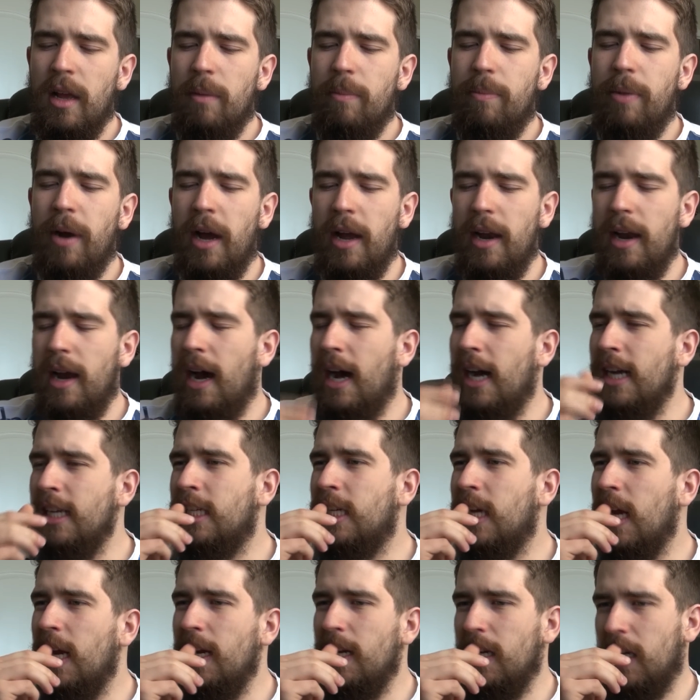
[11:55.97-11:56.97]
But I
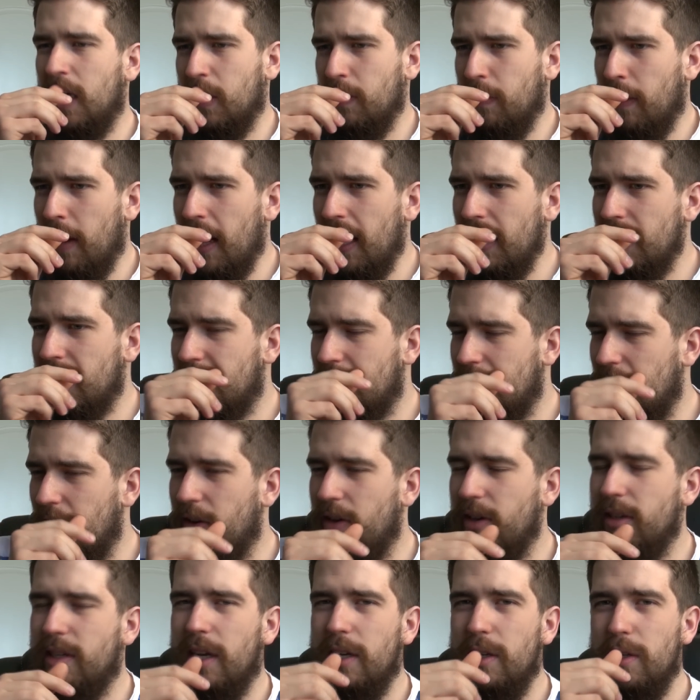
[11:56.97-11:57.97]
changed my
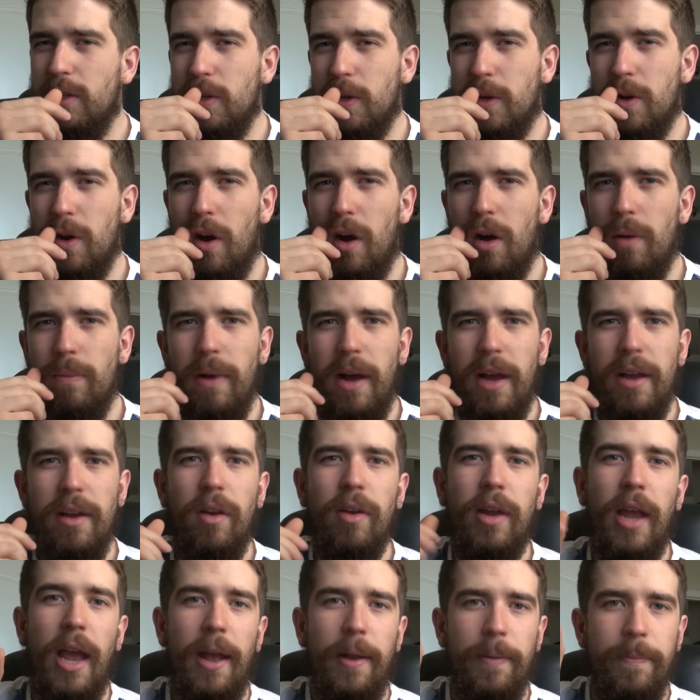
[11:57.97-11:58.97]
series. I used to call my...
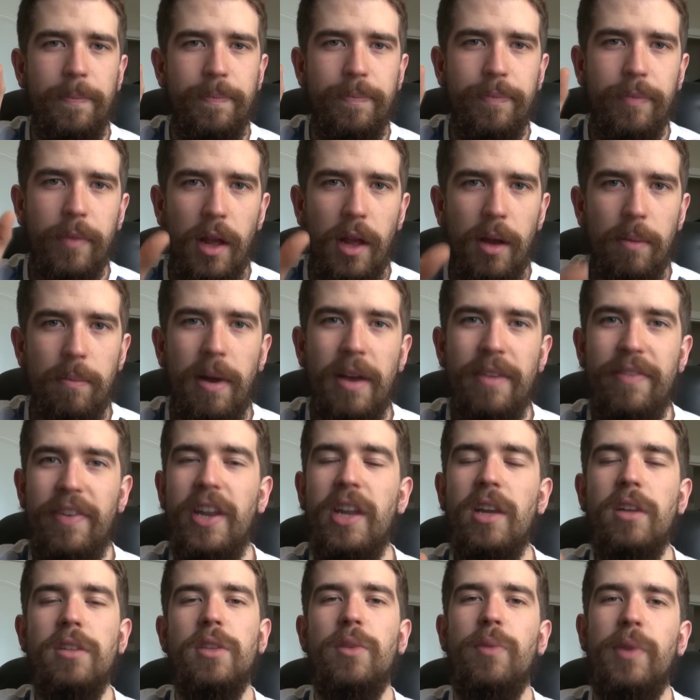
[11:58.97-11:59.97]
Okay. My
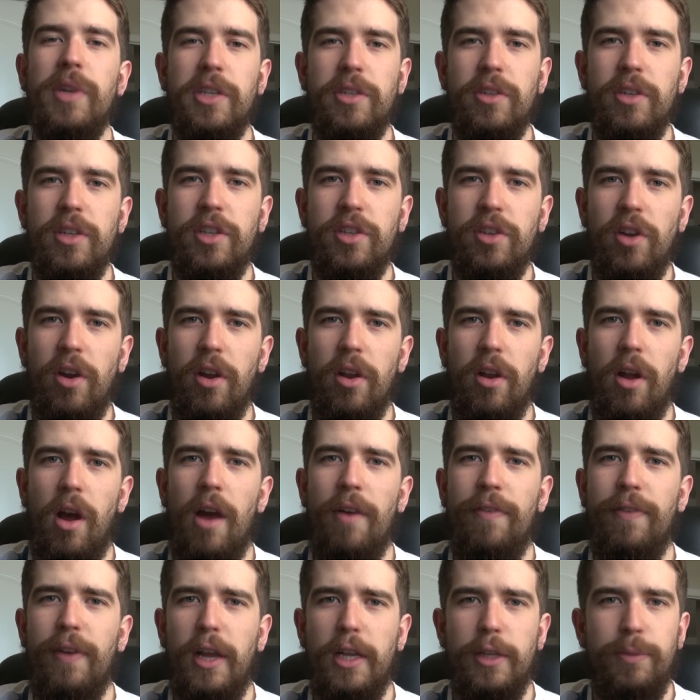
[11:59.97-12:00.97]
videos originally started
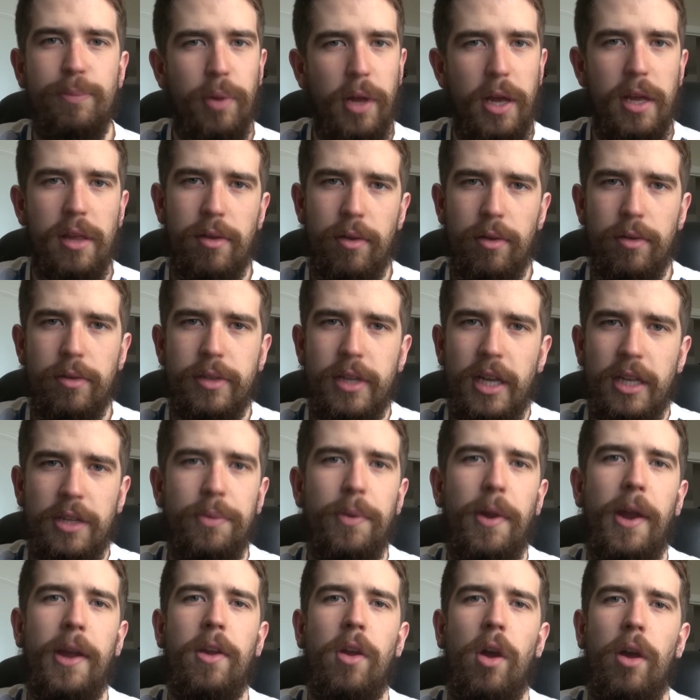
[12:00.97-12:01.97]
off as playthroughs. That's
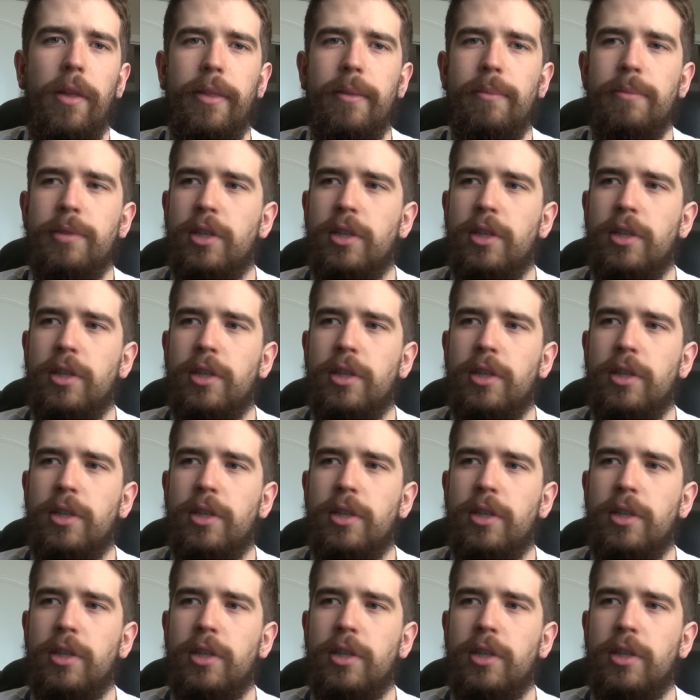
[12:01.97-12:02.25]
what I called them.